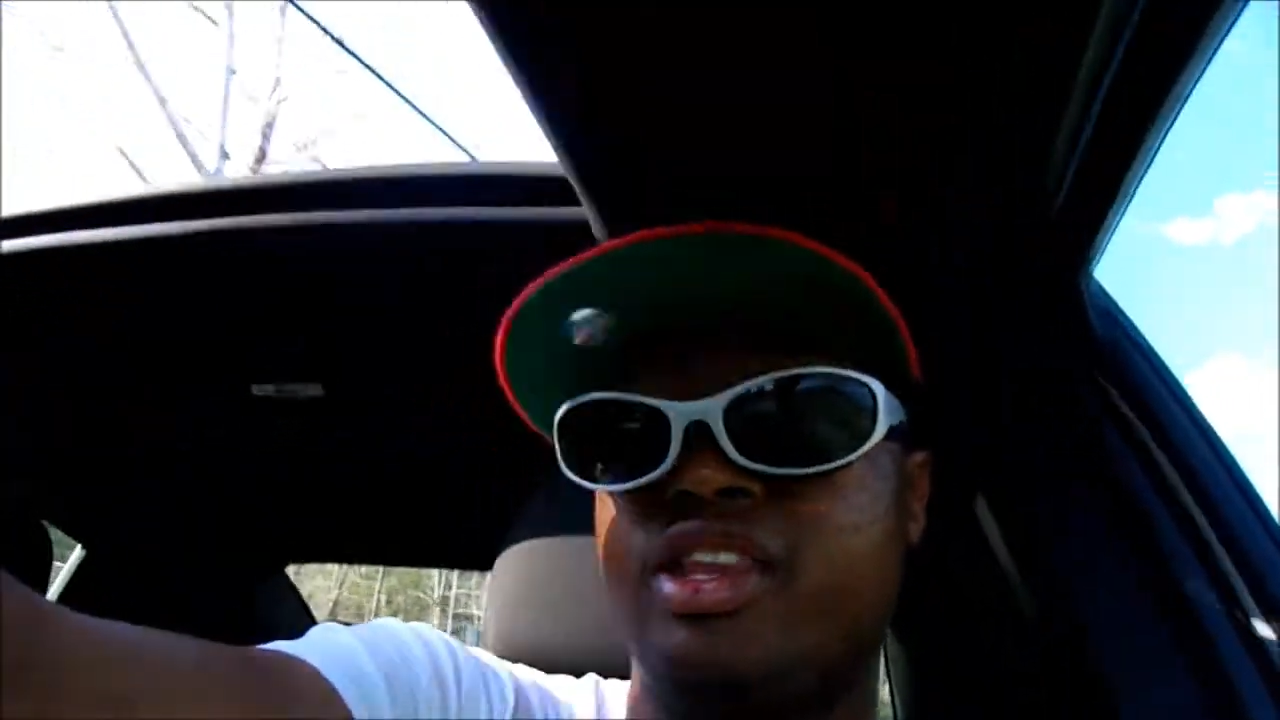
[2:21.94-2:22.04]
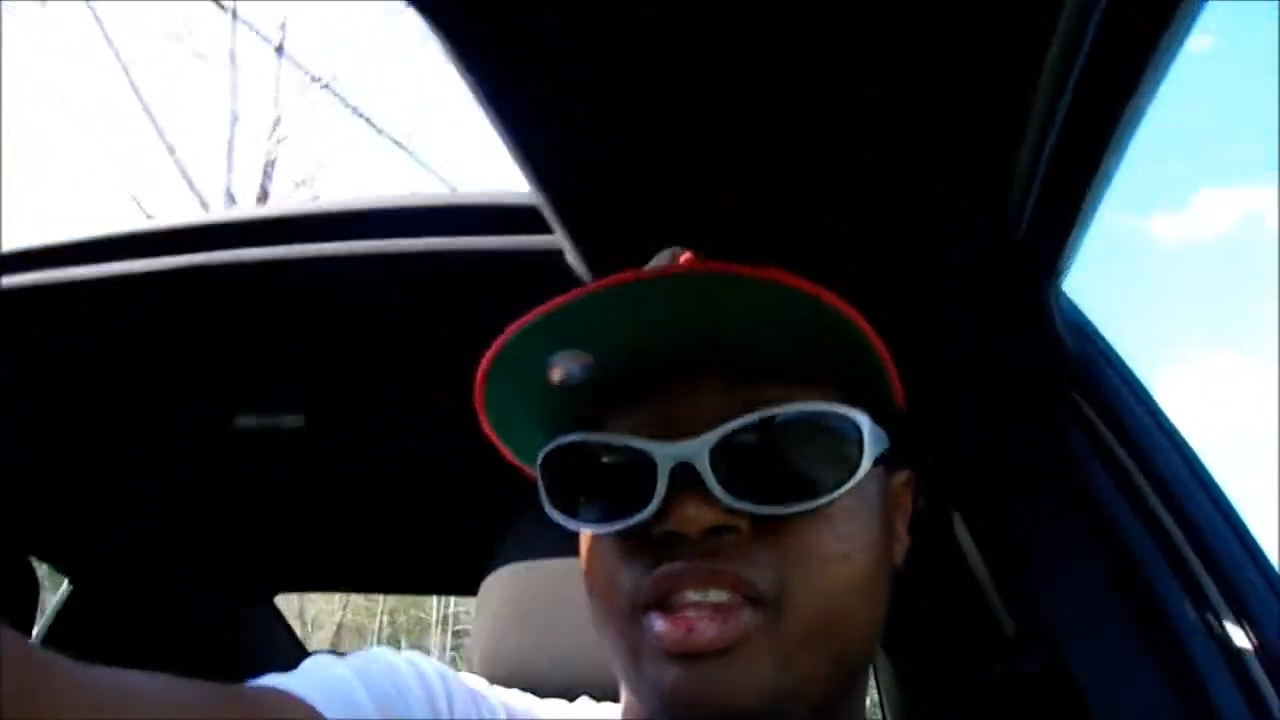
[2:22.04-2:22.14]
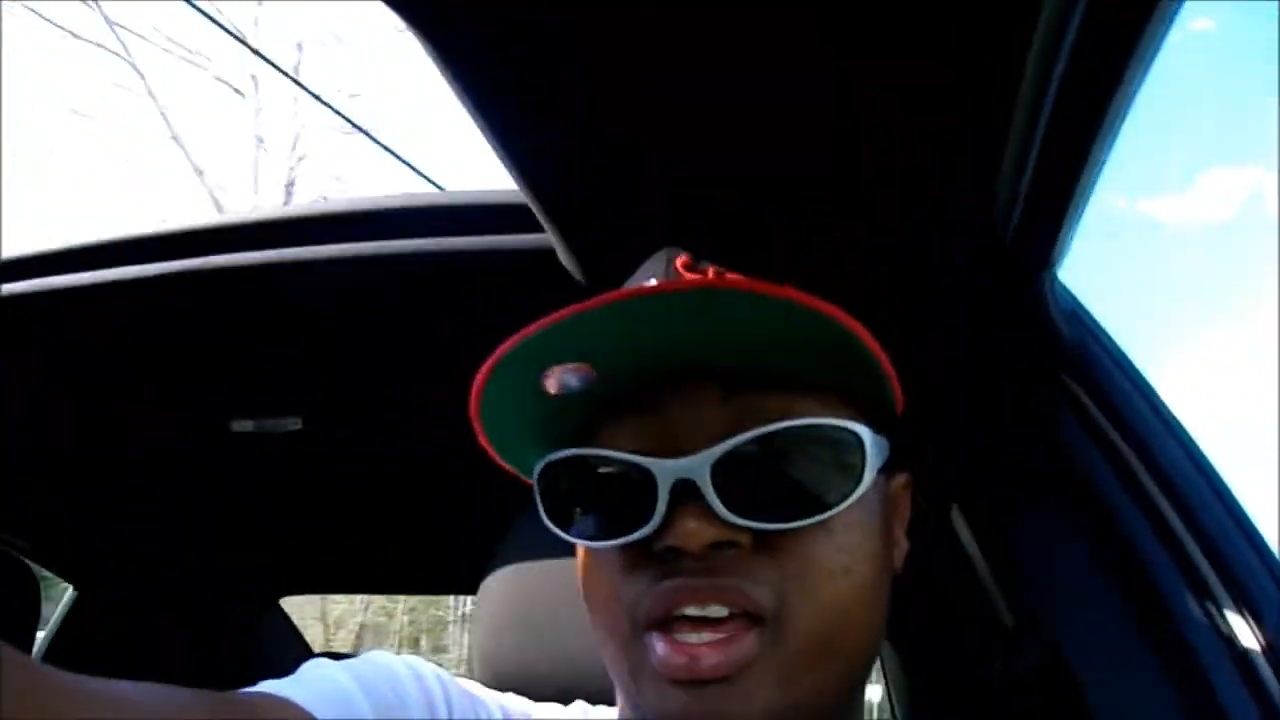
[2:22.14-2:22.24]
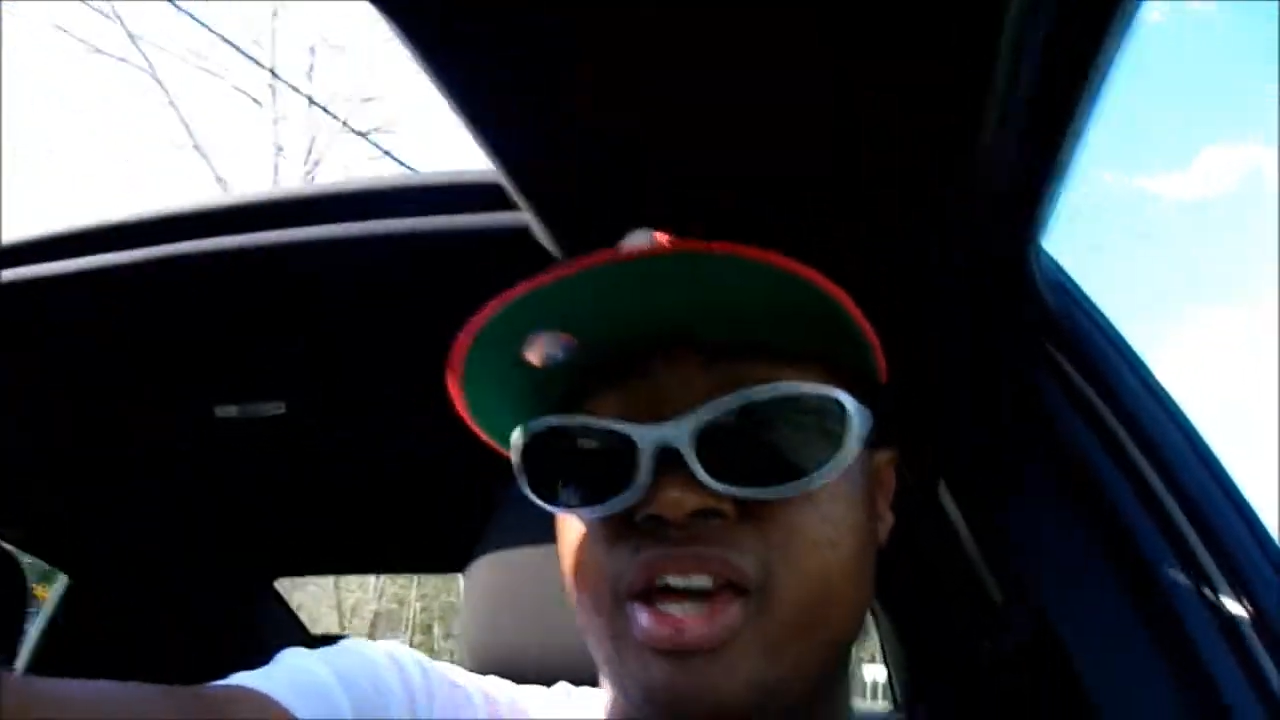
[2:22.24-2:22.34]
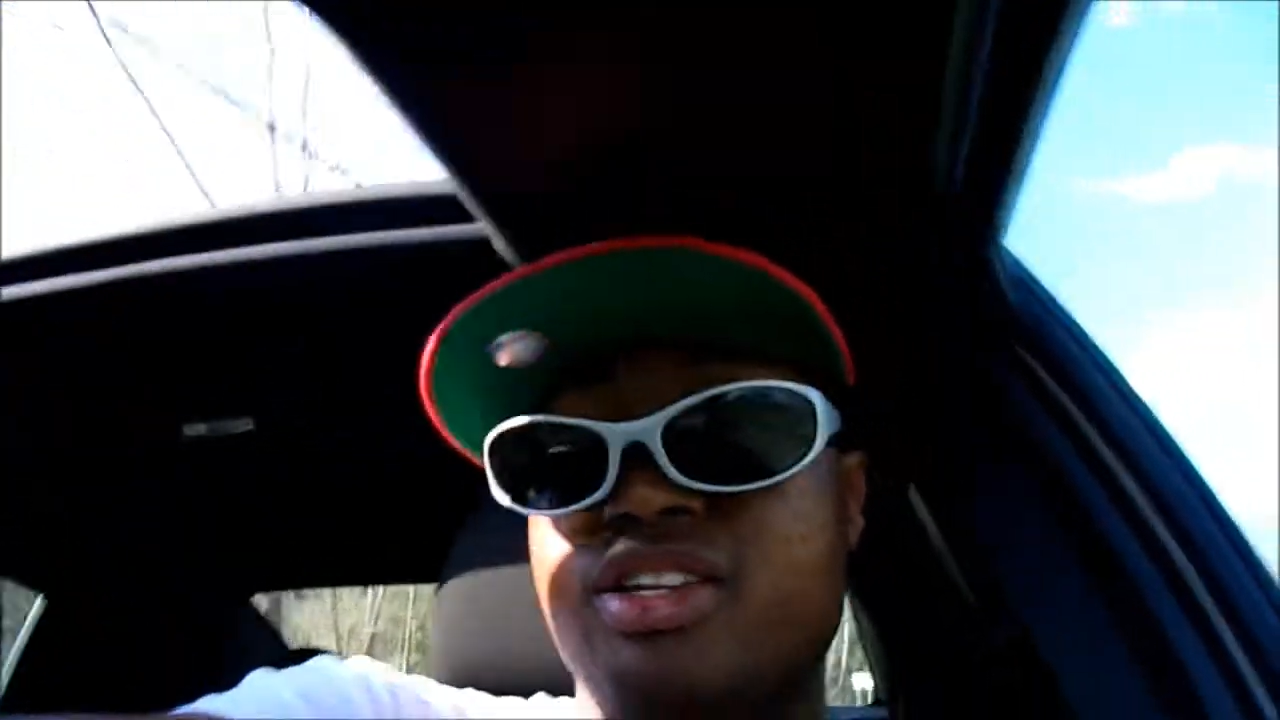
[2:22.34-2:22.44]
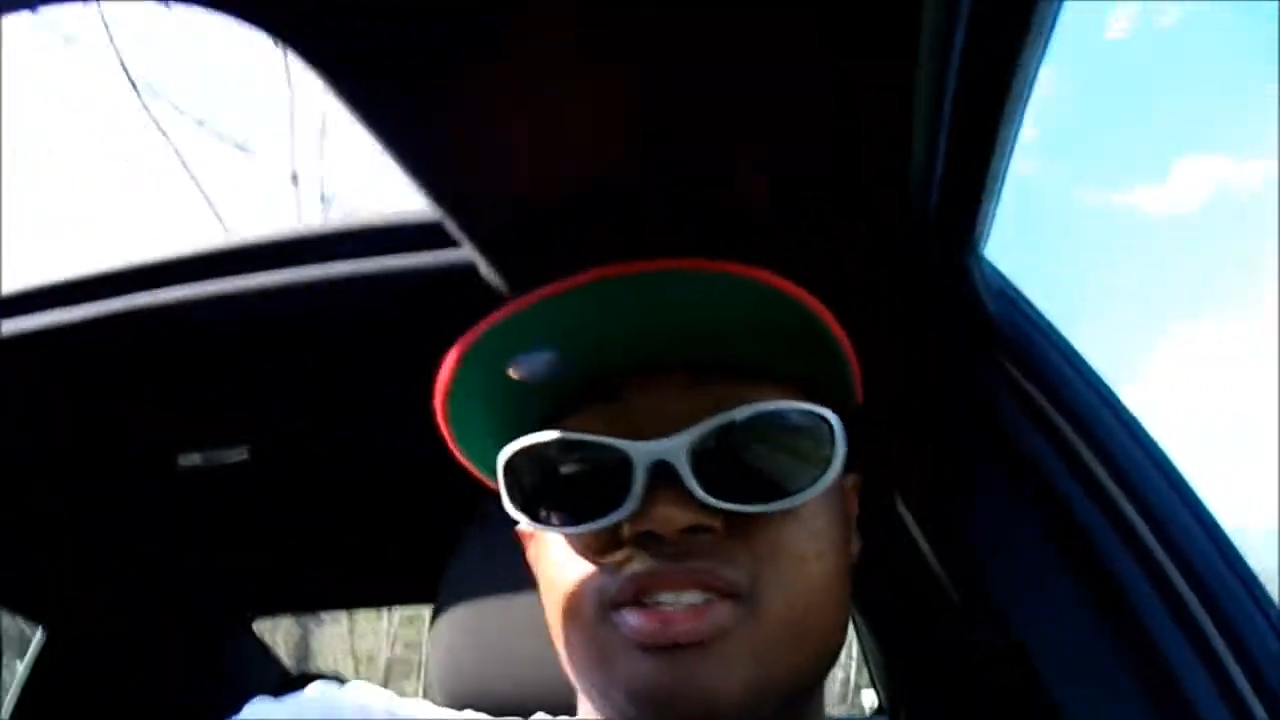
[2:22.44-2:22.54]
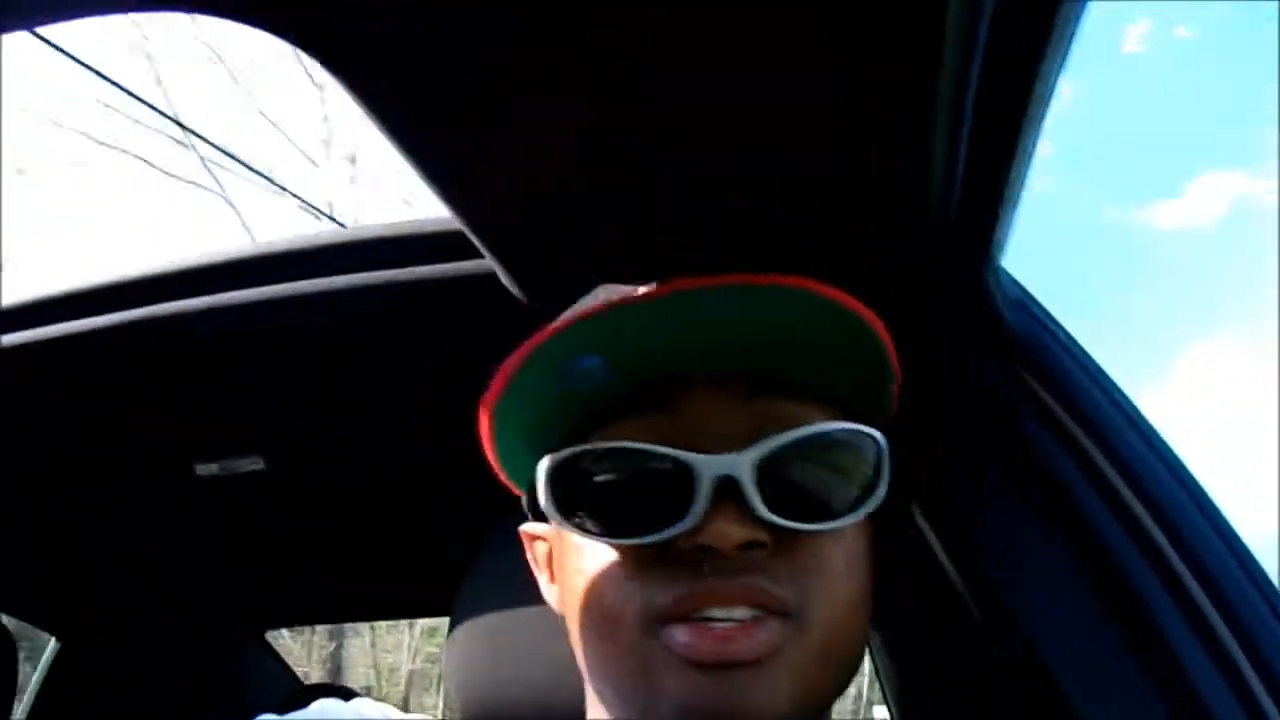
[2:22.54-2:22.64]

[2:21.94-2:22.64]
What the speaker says: and let